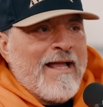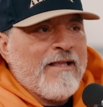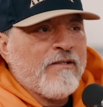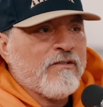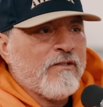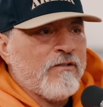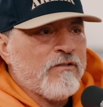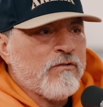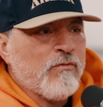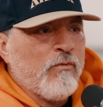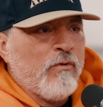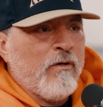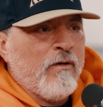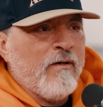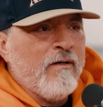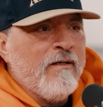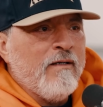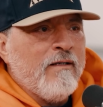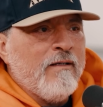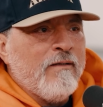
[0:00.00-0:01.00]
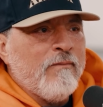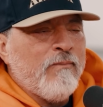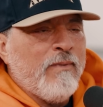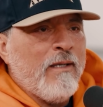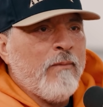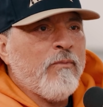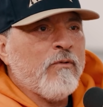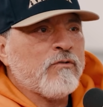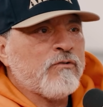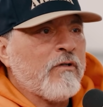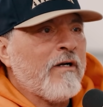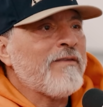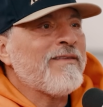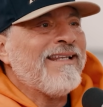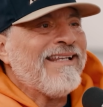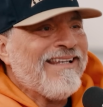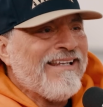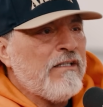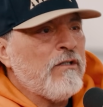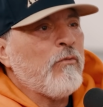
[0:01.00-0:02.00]
essence where people start
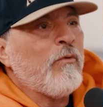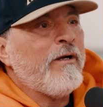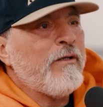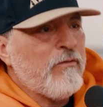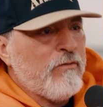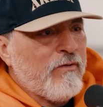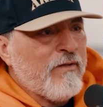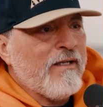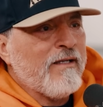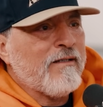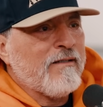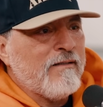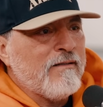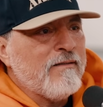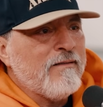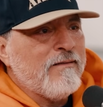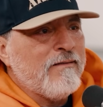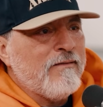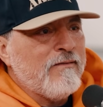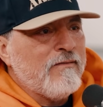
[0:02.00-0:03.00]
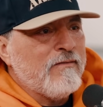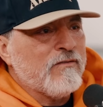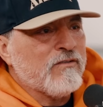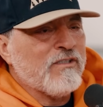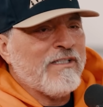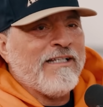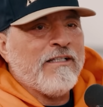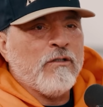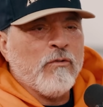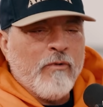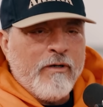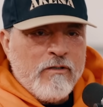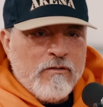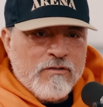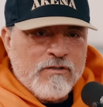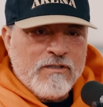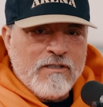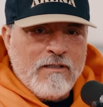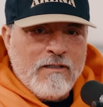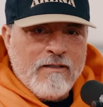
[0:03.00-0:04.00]
thinking the way you think, seeing the way you
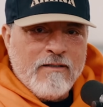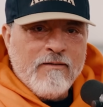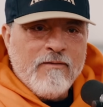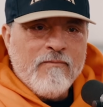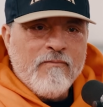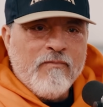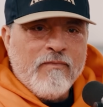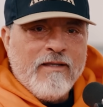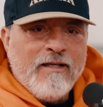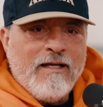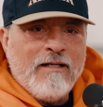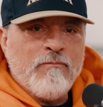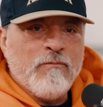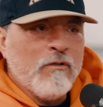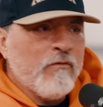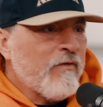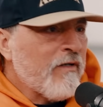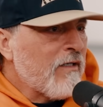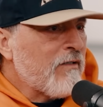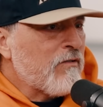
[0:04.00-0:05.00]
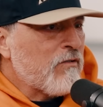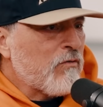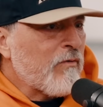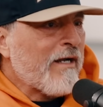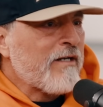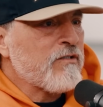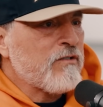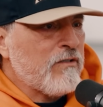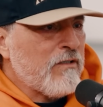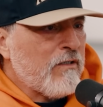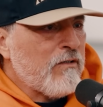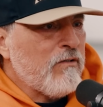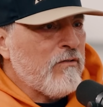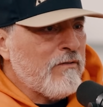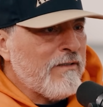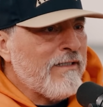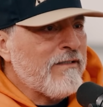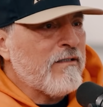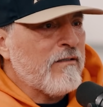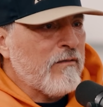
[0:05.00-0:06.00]
see, and moving in the direction that you
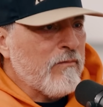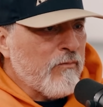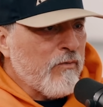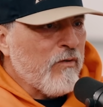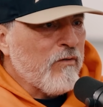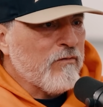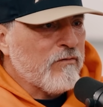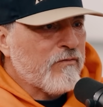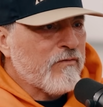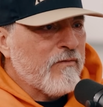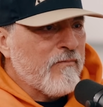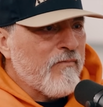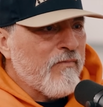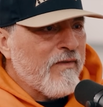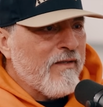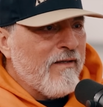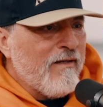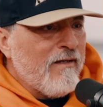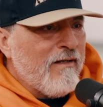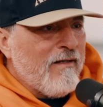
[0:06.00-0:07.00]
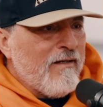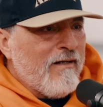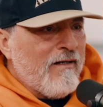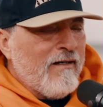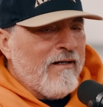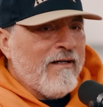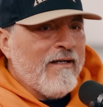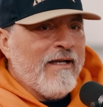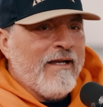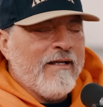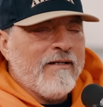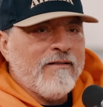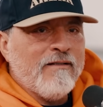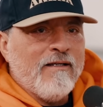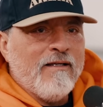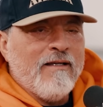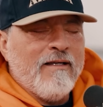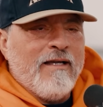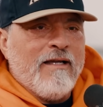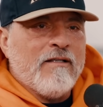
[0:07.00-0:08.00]
need them to move. And
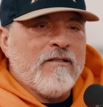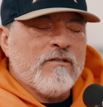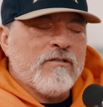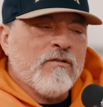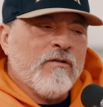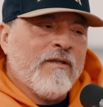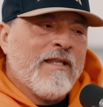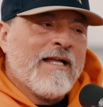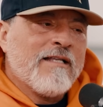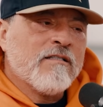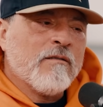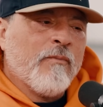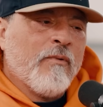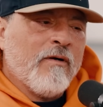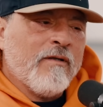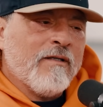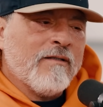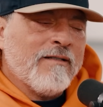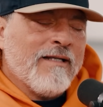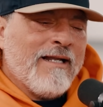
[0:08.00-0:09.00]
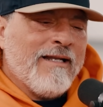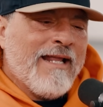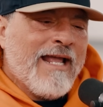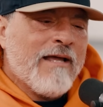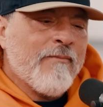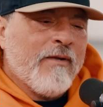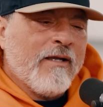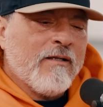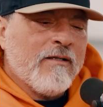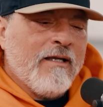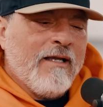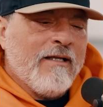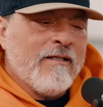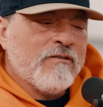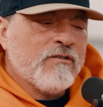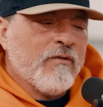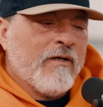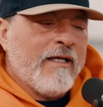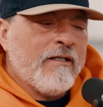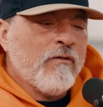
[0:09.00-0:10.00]
so that's a part of the dynamic.
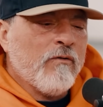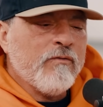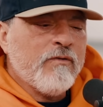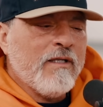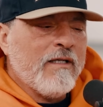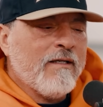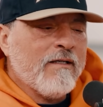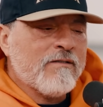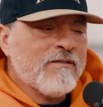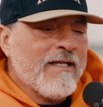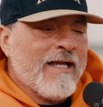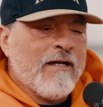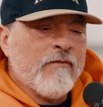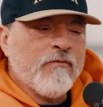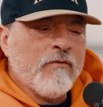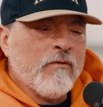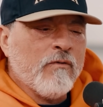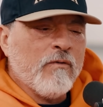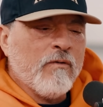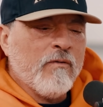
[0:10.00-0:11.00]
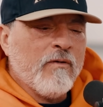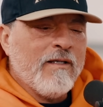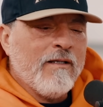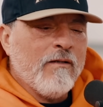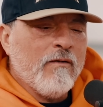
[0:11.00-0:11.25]
And so I don't think it's ever